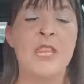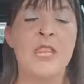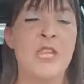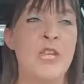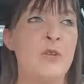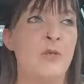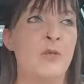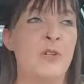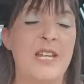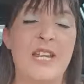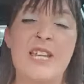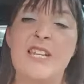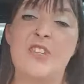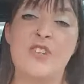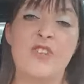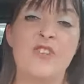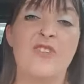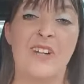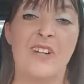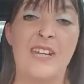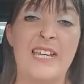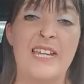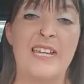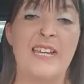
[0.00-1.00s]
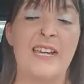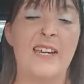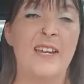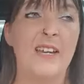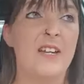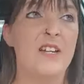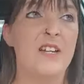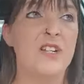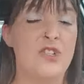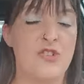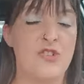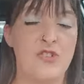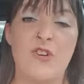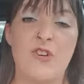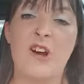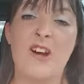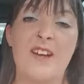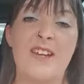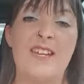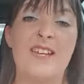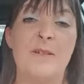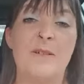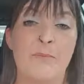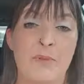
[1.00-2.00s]
You literally
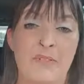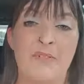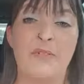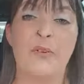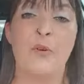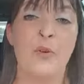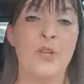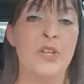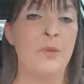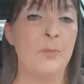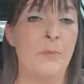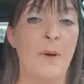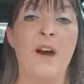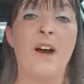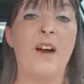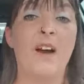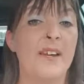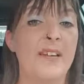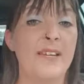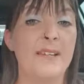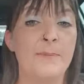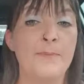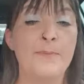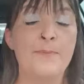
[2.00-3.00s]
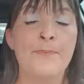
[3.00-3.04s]
try before you buy.